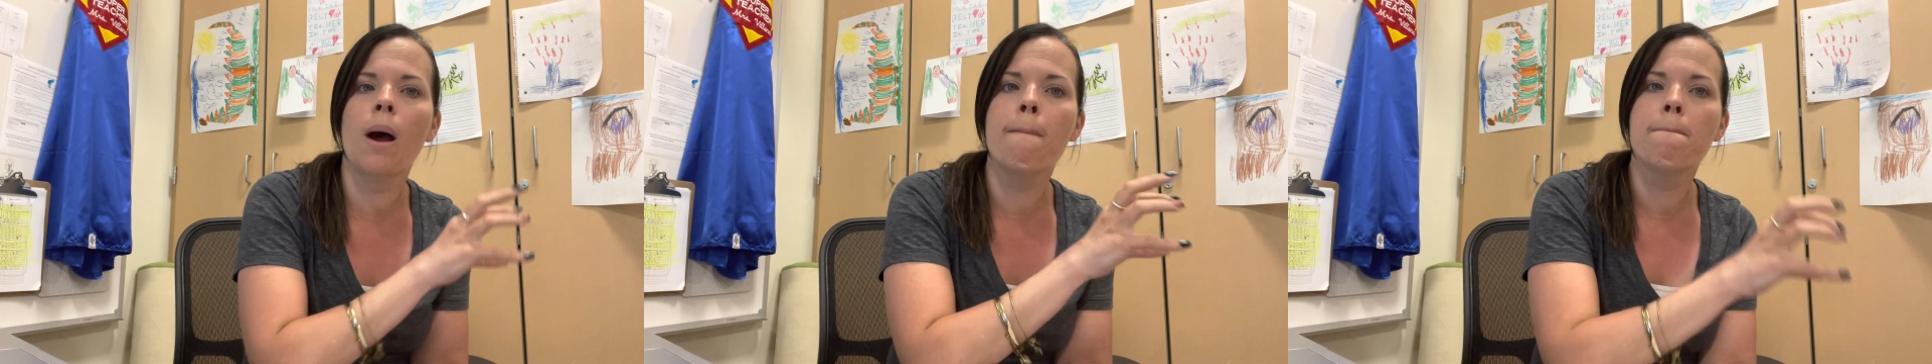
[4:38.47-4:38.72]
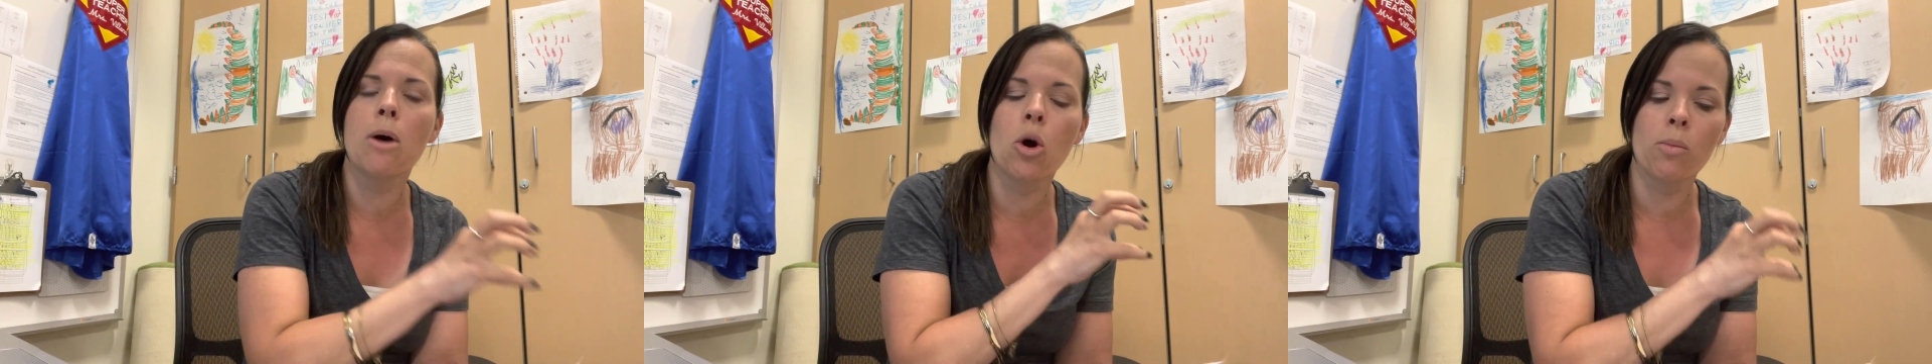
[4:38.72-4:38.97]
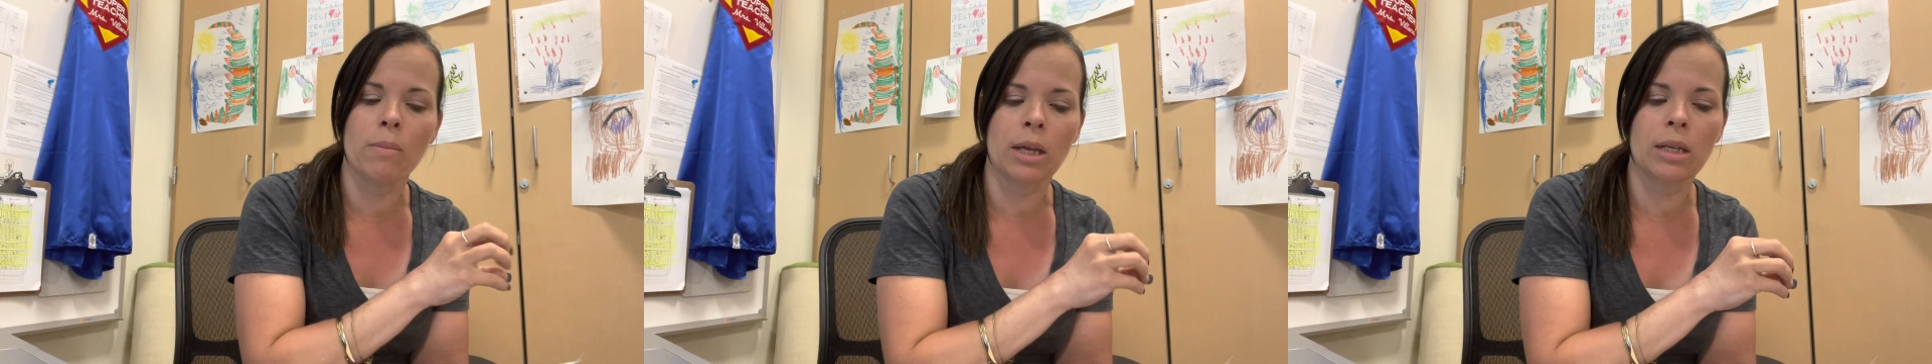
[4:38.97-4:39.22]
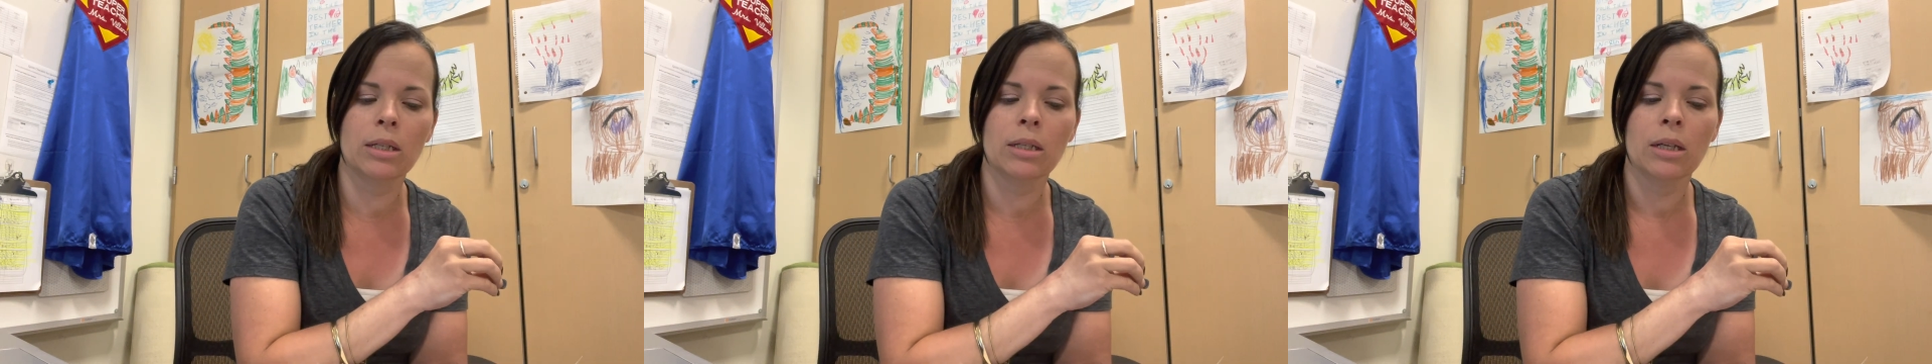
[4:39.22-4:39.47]
a
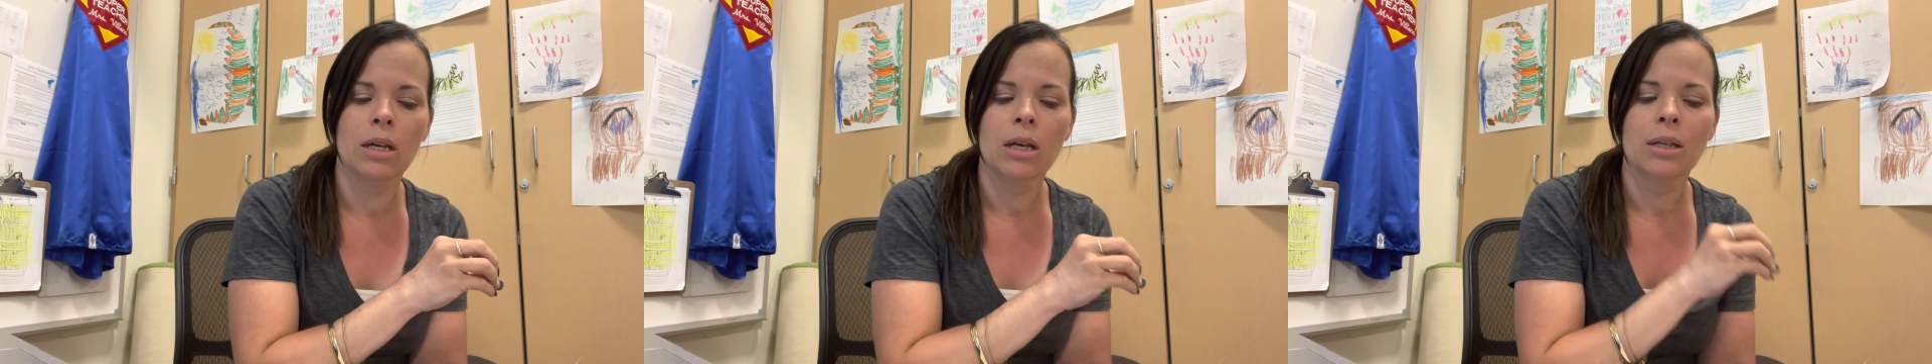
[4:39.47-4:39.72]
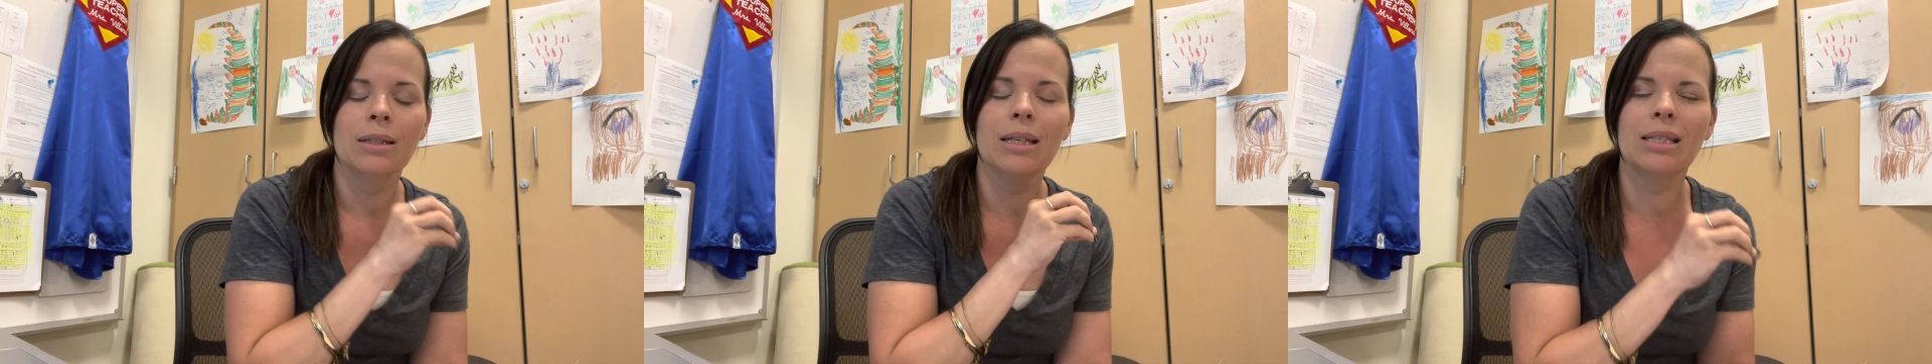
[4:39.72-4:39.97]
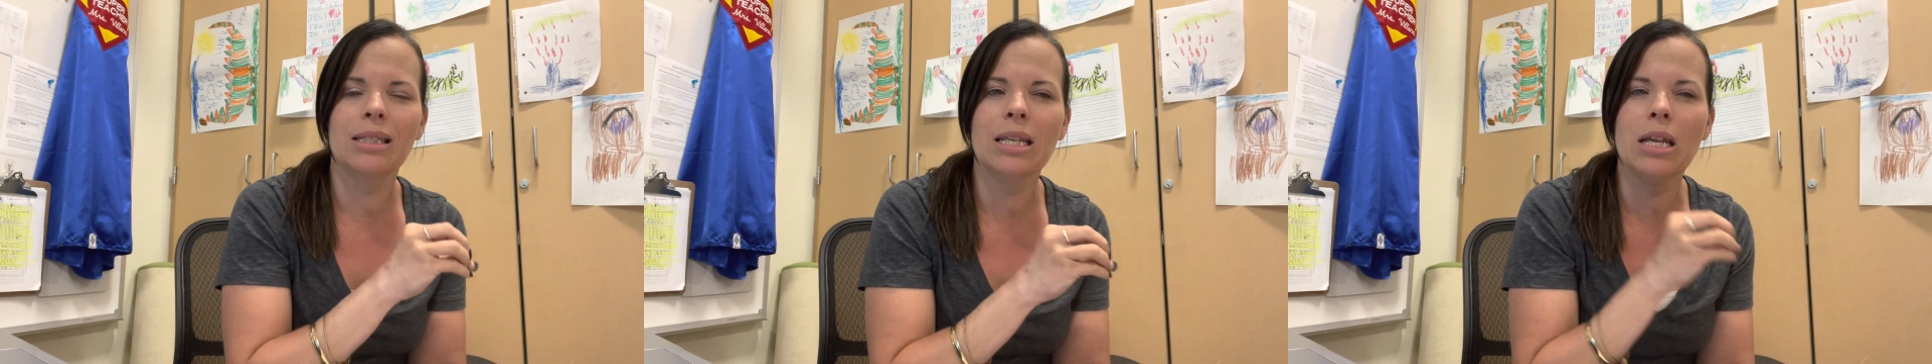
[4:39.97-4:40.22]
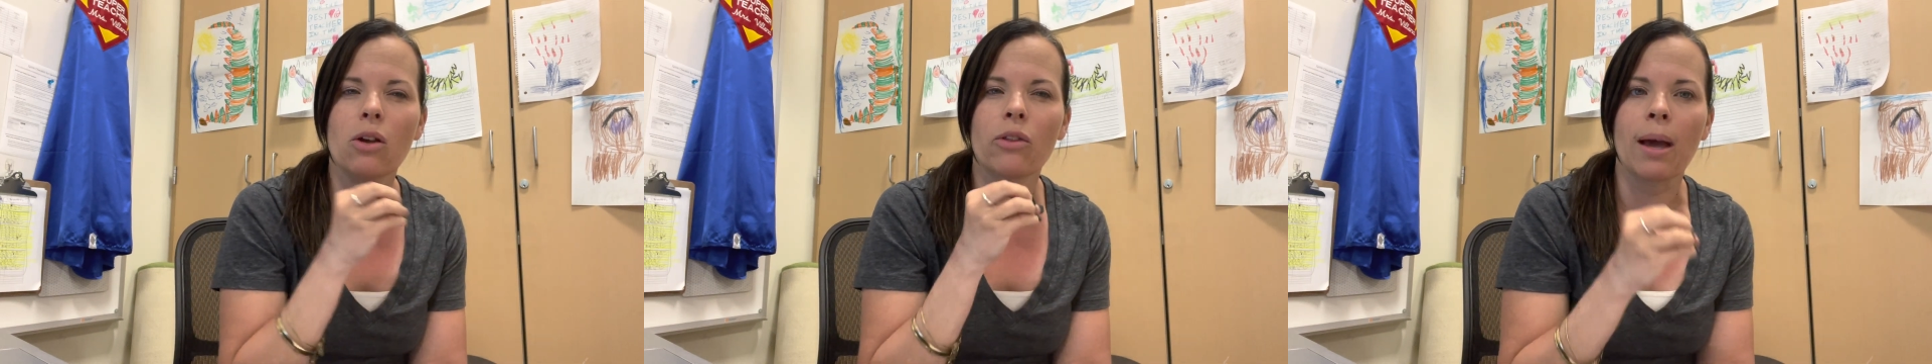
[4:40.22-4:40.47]
moment to
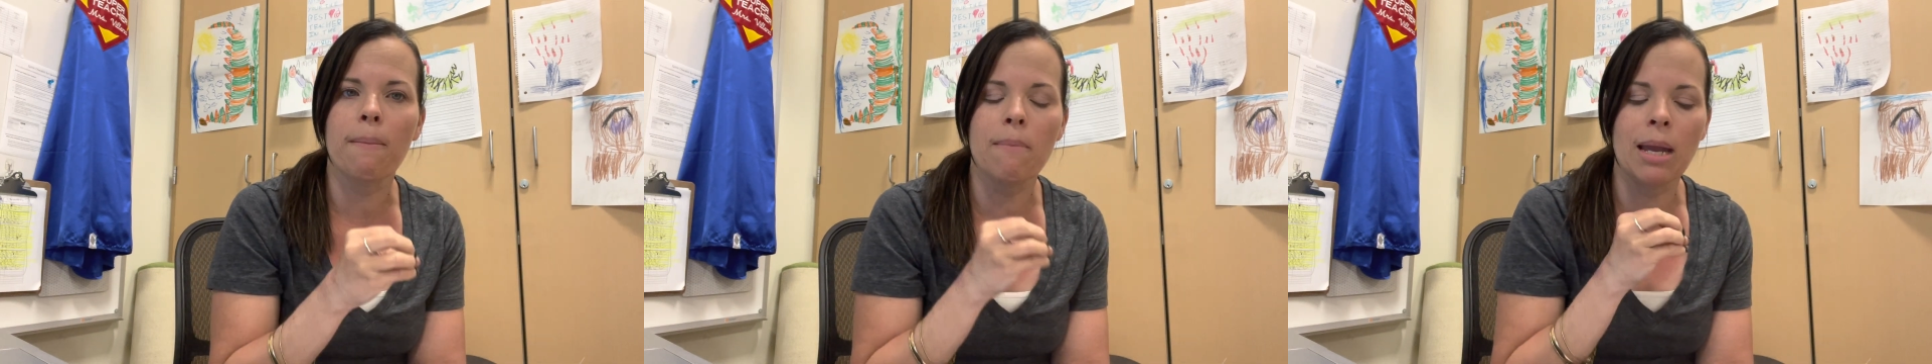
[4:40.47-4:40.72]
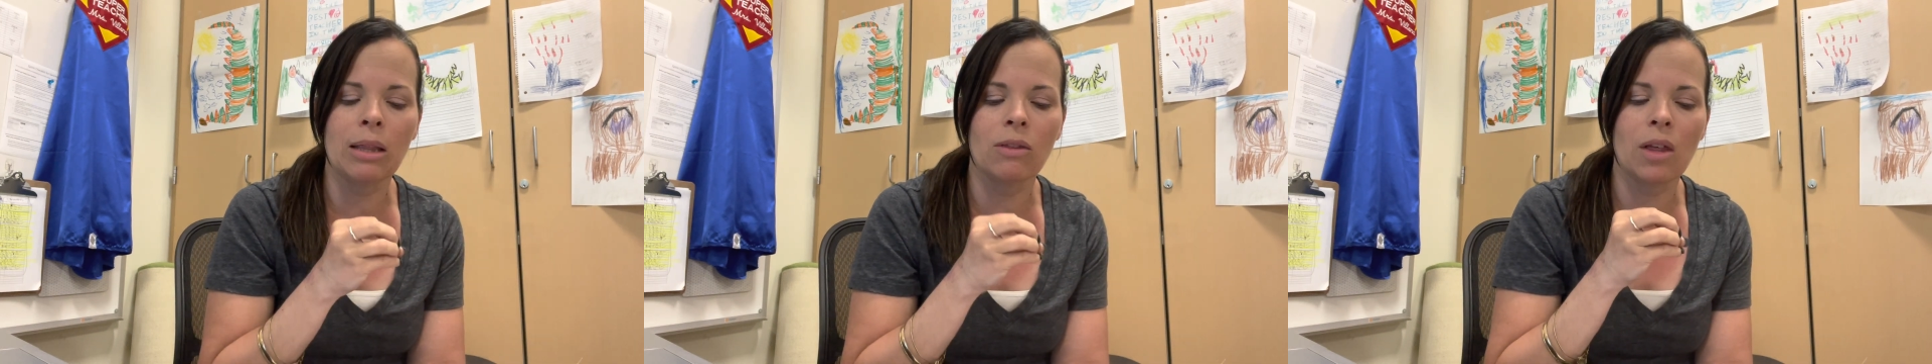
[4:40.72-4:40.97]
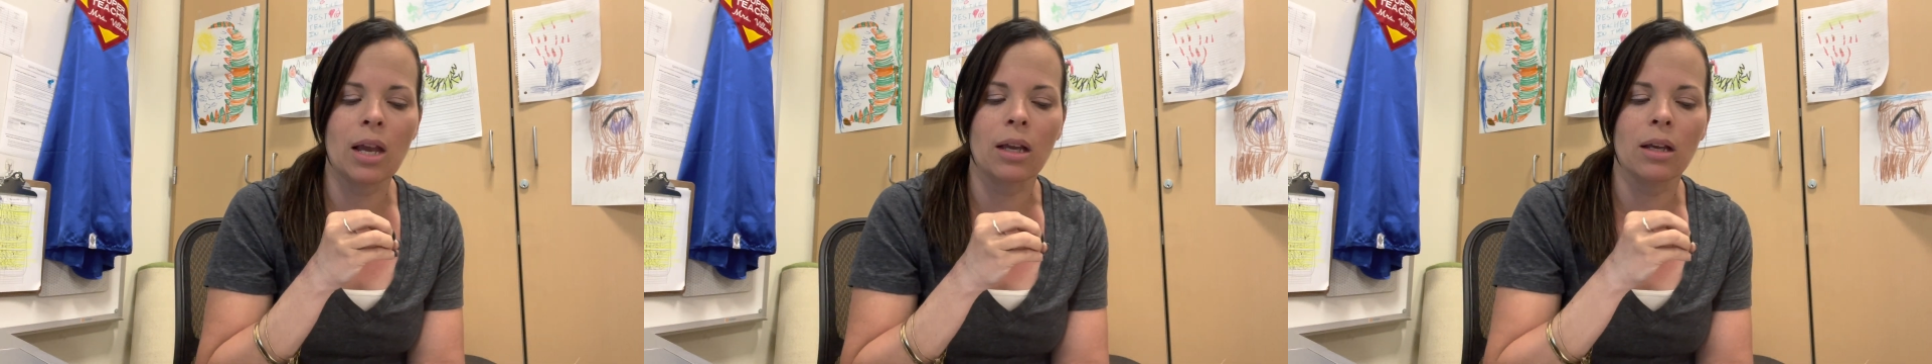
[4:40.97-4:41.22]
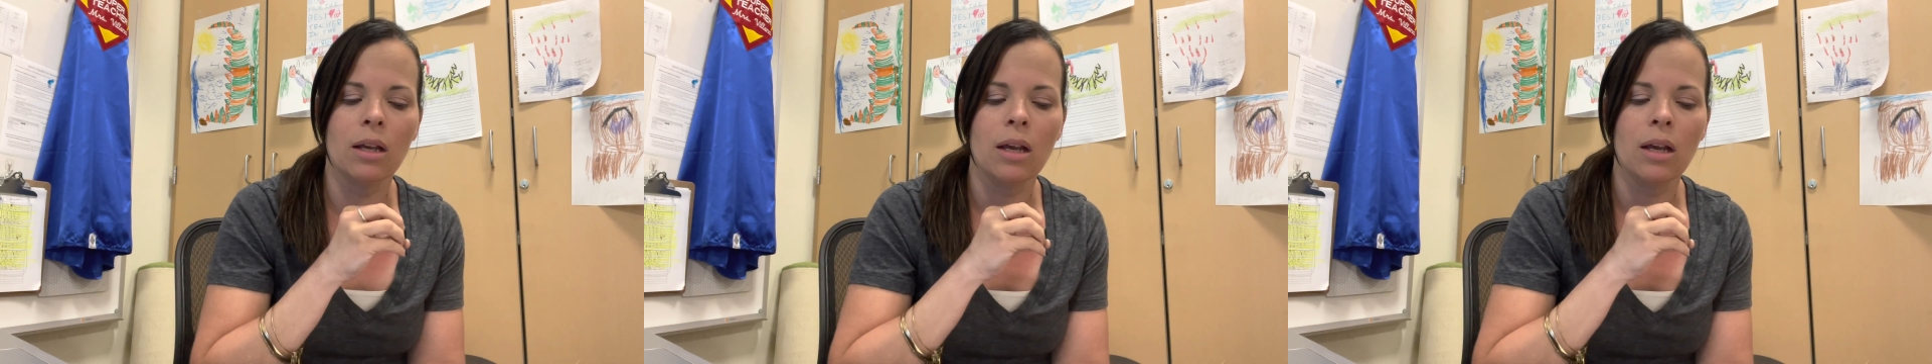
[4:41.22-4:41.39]
steal that main thing.